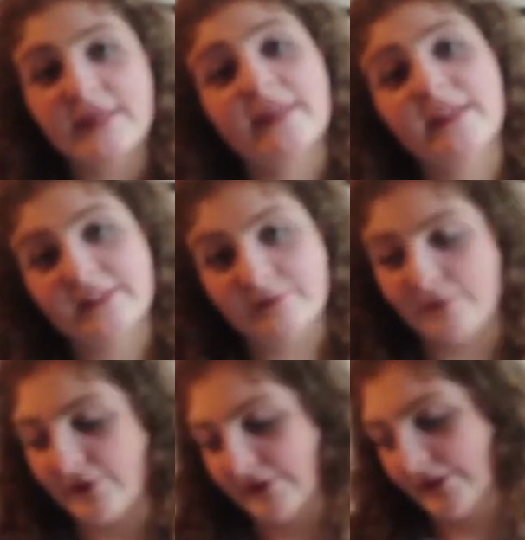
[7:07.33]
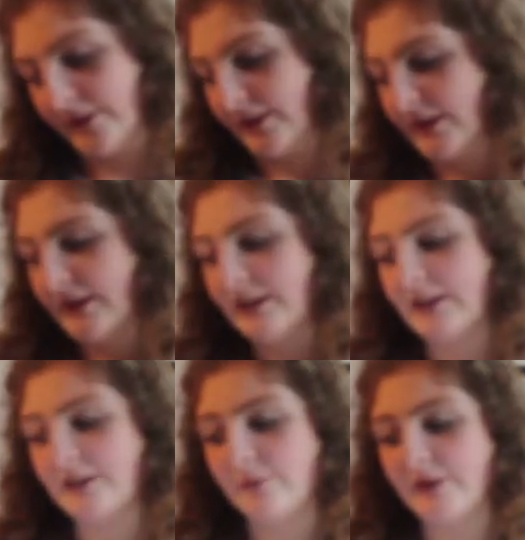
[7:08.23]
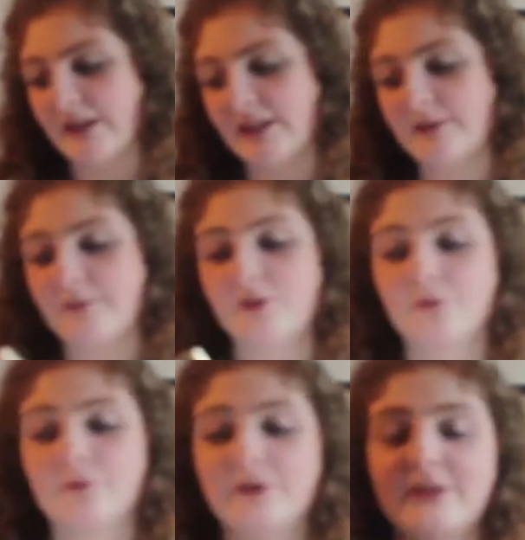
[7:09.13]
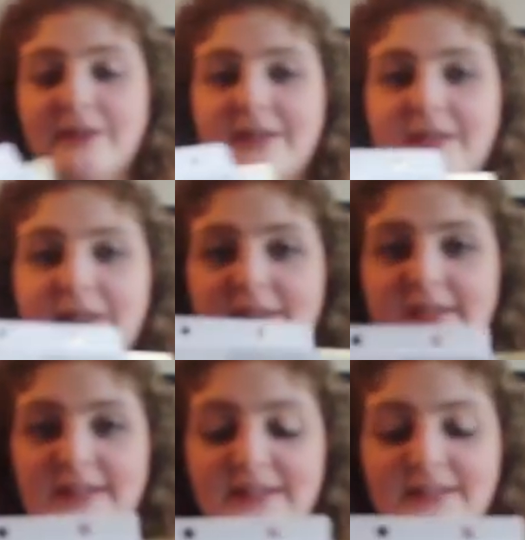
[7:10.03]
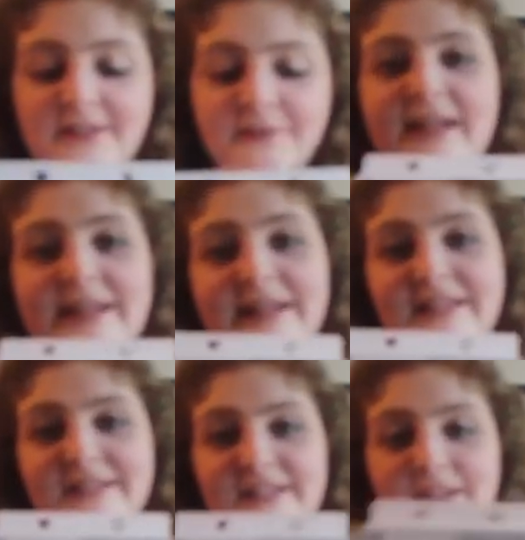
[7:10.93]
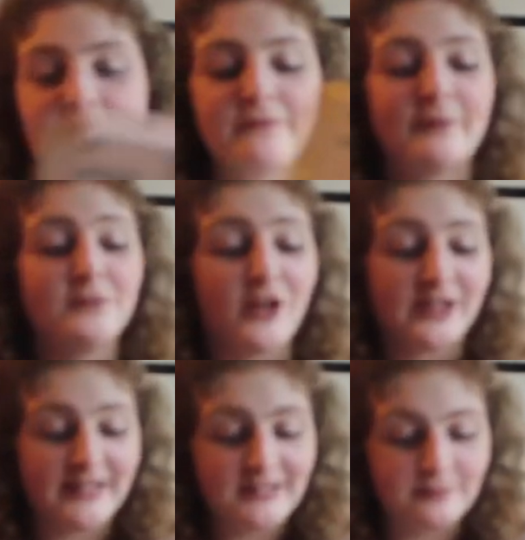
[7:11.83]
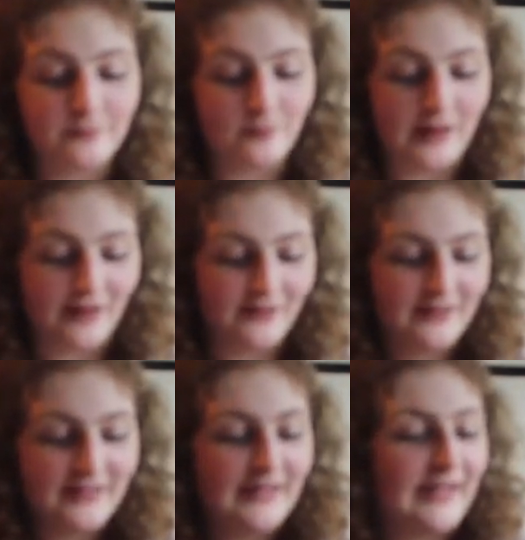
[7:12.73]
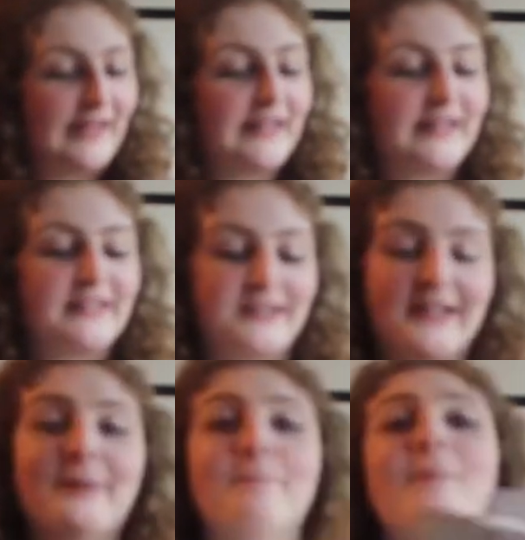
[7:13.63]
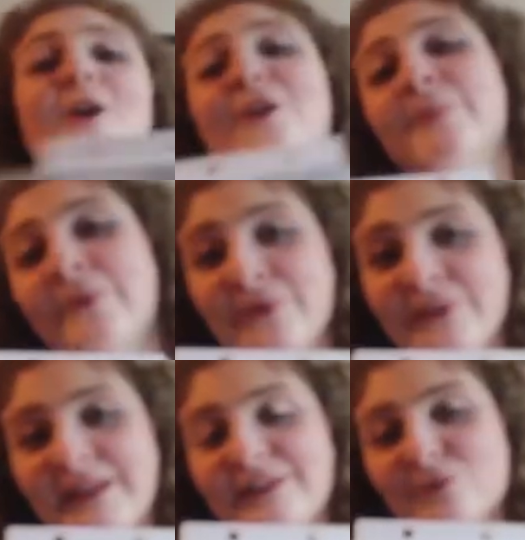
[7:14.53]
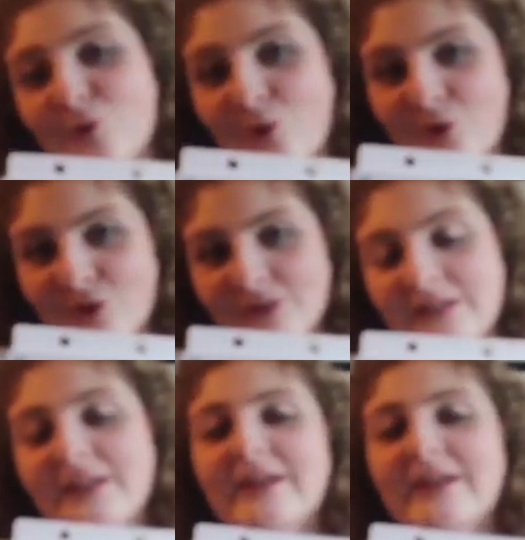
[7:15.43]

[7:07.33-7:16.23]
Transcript: this one is what gets me really excited it is from Target as well it is a marble and gold